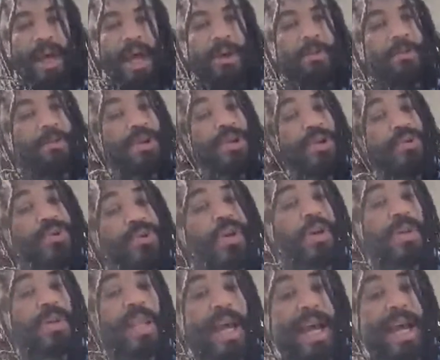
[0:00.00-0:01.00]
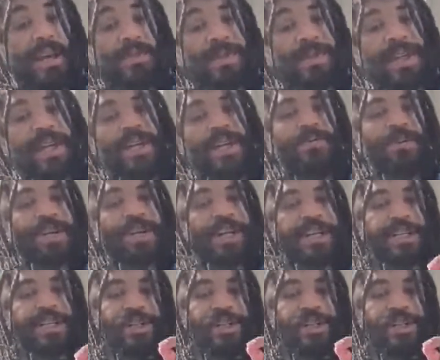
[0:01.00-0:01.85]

And when you know that, when the